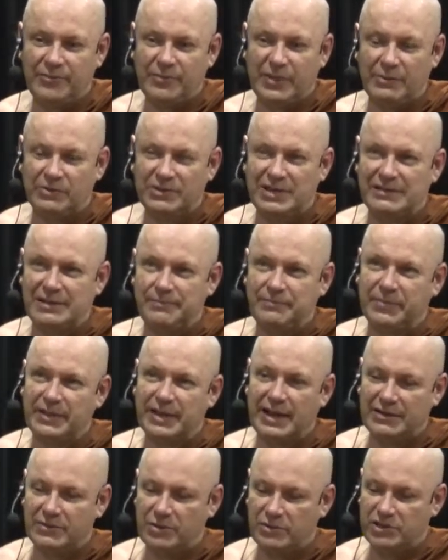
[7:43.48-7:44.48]
Or that
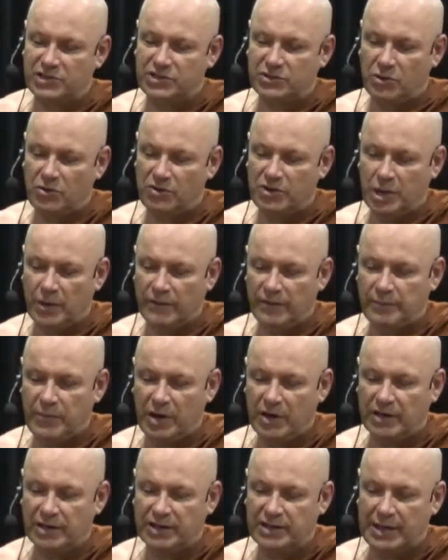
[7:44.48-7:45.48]
I heard a story of a
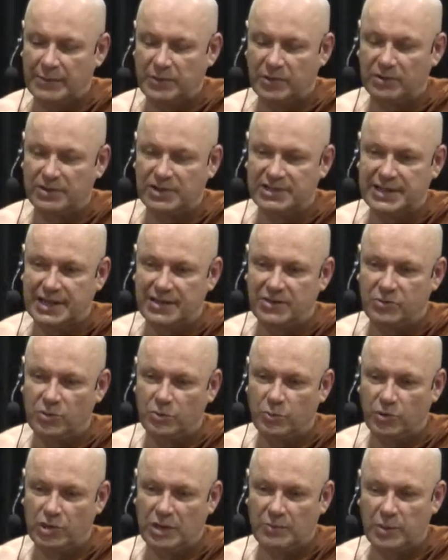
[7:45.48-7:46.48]
monk, I'm not going to say who,
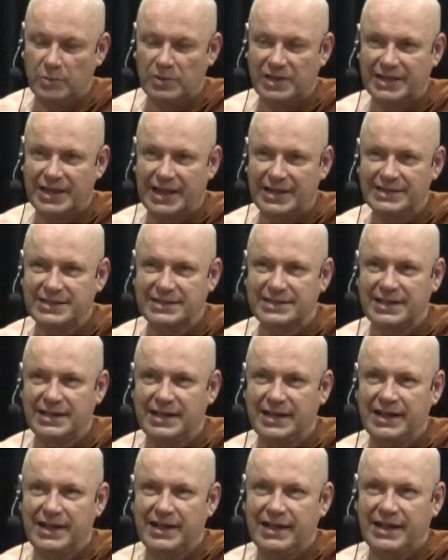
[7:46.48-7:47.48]
but you can probably guess,
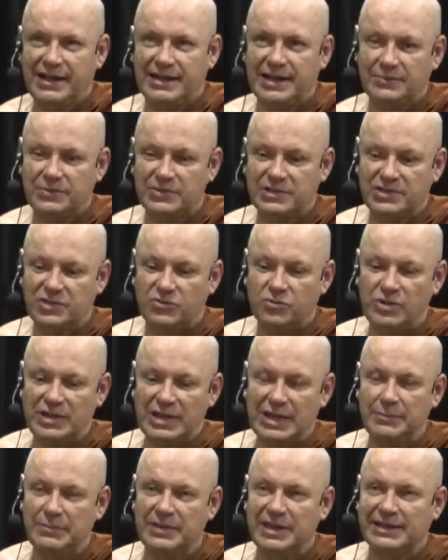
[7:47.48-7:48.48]
and he was
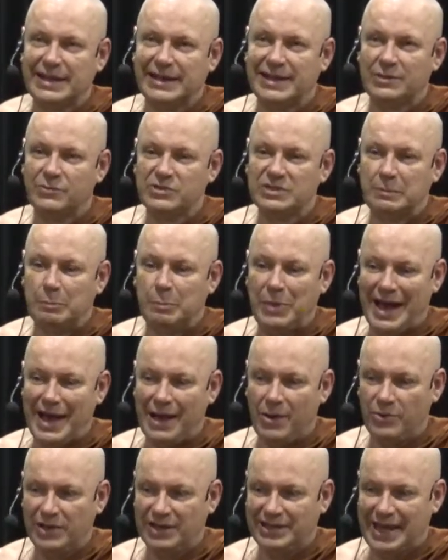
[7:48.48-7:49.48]
dreaming that he was
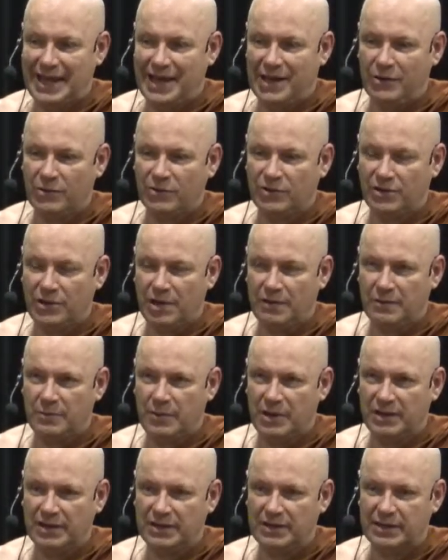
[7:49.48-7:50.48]
bowing down to another
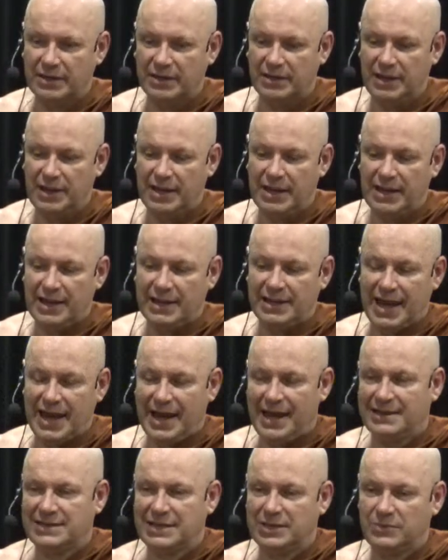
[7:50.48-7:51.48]
monk. And
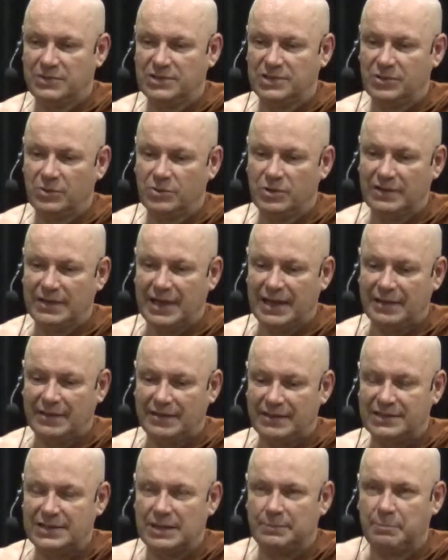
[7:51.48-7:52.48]
as he was doing that,
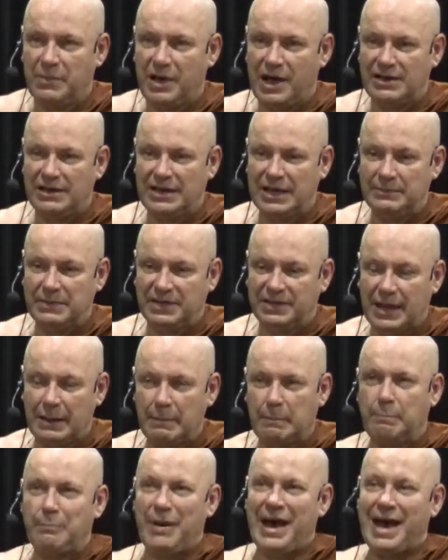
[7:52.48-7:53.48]
the samadhi nimitta,
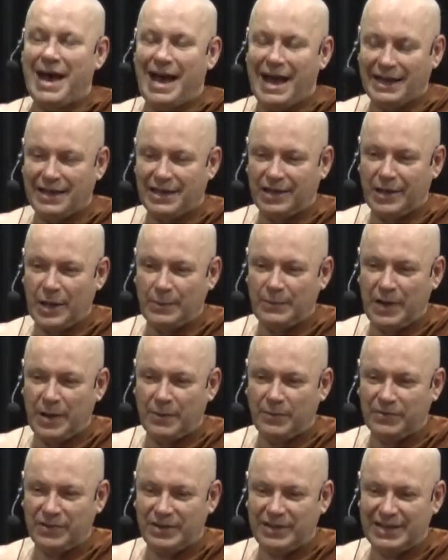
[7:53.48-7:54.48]
bang, come
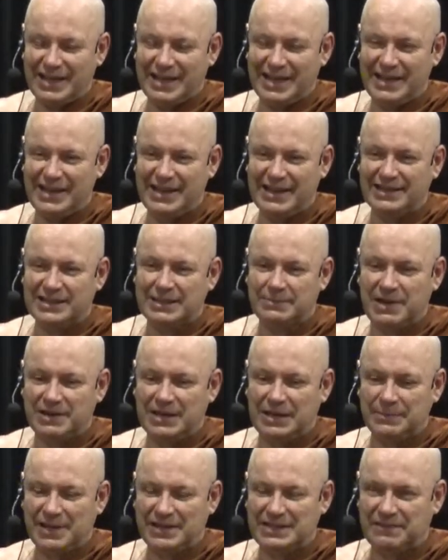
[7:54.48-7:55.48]
up. Yeah?
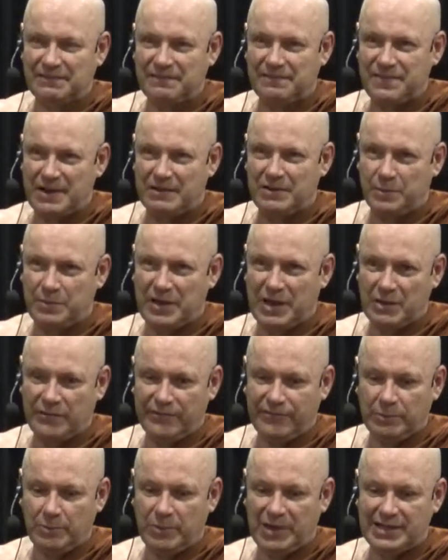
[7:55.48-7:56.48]
Samadhi nimitta is a very
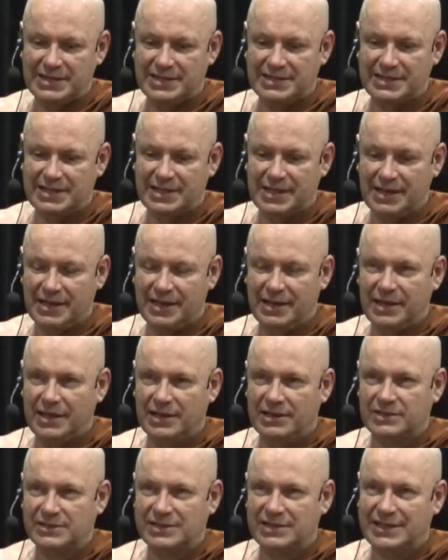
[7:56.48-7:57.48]
powerful bliss.
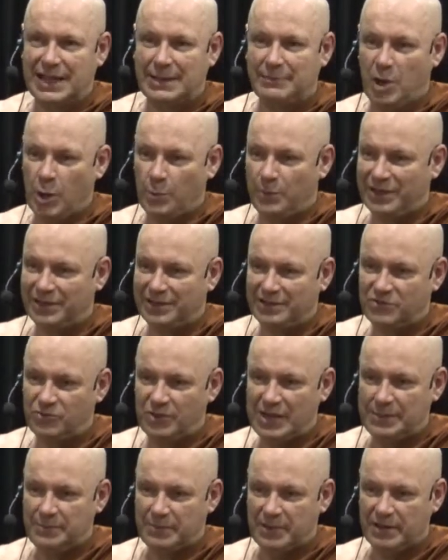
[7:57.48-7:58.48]
So this came up in the
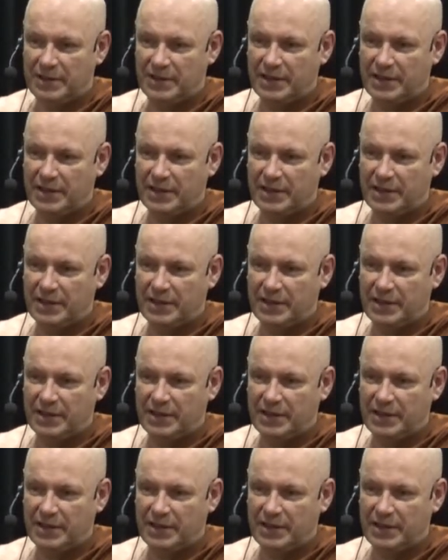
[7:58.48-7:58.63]
dream.